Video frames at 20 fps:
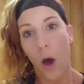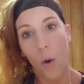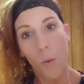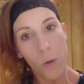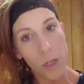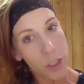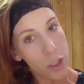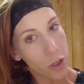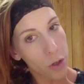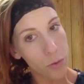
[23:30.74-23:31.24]

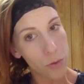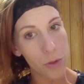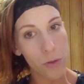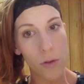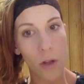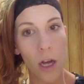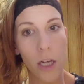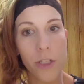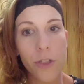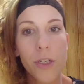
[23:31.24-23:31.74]
went to go do
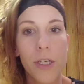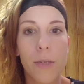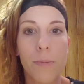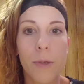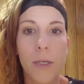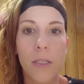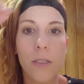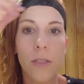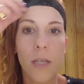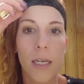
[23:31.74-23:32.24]
laundry
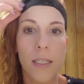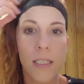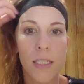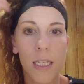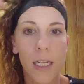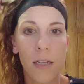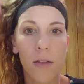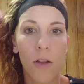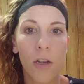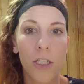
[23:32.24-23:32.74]
because I had to
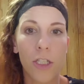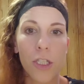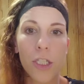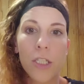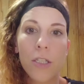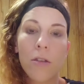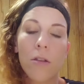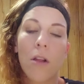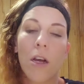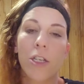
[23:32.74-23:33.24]
take laundry
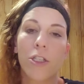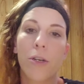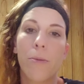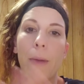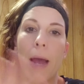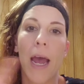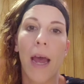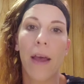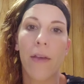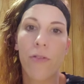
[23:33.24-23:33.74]
to the
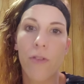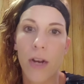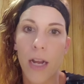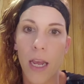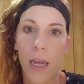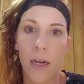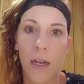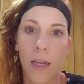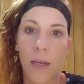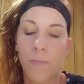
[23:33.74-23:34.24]
laundromat, and the
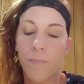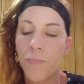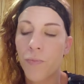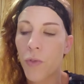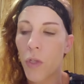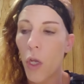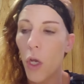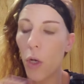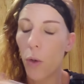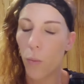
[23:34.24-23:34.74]
nanny
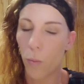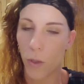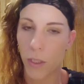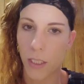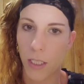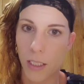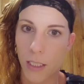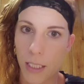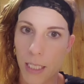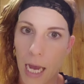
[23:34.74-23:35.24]

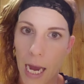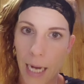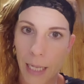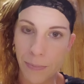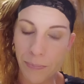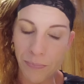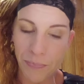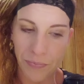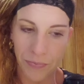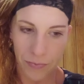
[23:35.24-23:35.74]
was
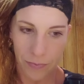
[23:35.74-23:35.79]
inside.